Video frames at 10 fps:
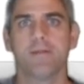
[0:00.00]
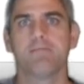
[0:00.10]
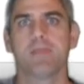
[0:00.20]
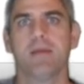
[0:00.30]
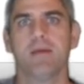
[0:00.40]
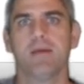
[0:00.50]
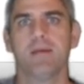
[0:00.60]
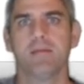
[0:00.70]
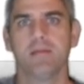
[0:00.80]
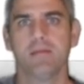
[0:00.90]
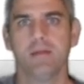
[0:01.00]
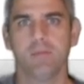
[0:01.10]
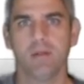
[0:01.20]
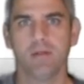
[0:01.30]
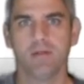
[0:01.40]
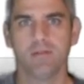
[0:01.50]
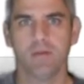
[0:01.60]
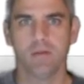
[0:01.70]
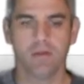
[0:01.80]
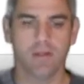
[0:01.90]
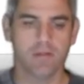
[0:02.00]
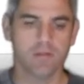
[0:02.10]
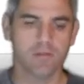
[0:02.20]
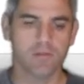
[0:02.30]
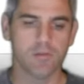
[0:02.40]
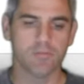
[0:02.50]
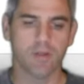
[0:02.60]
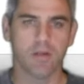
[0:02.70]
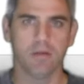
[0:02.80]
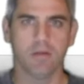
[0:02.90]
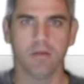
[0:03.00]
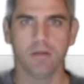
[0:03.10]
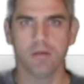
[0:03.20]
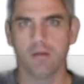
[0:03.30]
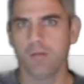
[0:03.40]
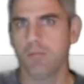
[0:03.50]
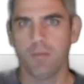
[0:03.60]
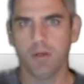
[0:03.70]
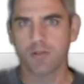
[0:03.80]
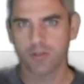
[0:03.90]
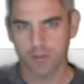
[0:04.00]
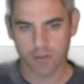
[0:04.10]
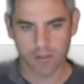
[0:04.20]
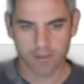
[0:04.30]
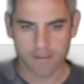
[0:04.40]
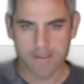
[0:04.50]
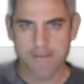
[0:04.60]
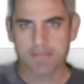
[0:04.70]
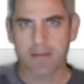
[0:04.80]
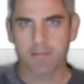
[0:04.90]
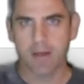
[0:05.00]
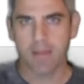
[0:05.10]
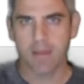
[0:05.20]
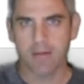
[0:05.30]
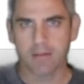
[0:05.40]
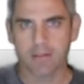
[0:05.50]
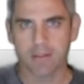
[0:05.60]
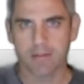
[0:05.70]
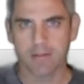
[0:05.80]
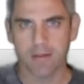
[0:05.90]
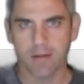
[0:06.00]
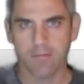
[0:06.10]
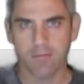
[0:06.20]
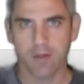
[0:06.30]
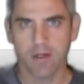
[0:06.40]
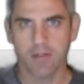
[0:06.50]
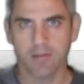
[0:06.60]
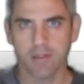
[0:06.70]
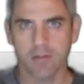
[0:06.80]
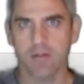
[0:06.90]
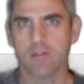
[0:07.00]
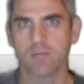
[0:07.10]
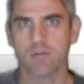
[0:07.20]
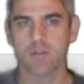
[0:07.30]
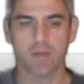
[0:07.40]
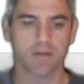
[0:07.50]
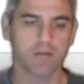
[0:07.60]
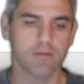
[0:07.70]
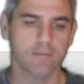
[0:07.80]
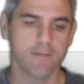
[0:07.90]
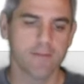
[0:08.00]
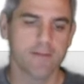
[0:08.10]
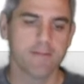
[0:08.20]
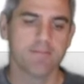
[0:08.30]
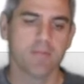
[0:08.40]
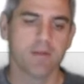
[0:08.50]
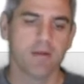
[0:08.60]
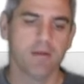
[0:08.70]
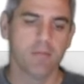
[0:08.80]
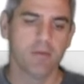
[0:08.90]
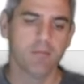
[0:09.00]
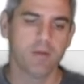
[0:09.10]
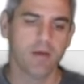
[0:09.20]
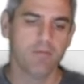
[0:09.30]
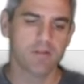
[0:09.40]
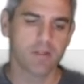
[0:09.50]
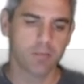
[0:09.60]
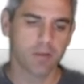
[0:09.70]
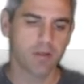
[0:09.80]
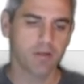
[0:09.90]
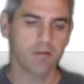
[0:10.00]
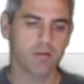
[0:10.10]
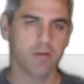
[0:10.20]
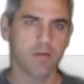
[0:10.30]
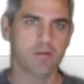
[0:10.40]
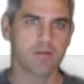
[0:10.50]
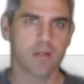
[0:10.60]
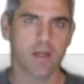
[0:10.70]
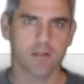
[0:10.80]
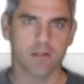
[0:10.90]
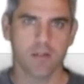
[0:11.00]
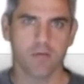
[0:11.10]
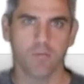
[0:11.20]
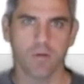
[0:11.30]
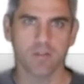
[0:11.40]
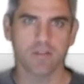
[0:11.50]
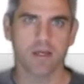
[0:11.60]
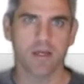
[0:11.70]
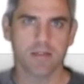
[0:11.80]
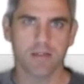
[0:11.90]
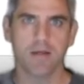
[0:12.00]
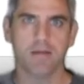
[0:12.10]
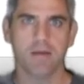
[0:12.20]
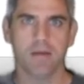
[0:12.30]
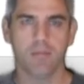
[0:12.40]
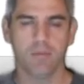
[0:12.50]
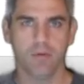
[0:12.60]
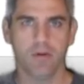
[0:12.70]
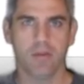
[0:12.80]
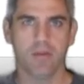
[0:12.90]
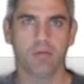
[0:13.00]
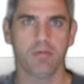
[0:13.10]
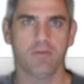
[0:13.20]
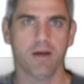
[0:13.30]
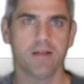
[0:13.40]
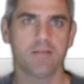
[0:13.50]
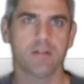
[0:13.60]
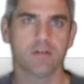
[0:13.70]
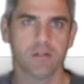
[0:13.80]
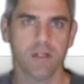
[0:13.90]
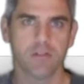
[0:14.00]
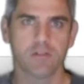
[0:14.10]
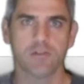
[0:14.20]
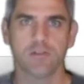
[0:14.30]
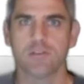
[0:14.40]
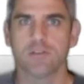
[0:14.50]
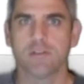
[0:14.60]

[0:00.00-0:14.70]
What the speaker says: as a database to authenticate to, and maybe I'll show you what that looks like today from an ICE integration perspective. Then we have the supplicant. This is actually what resides on the endpoint that provides the credentials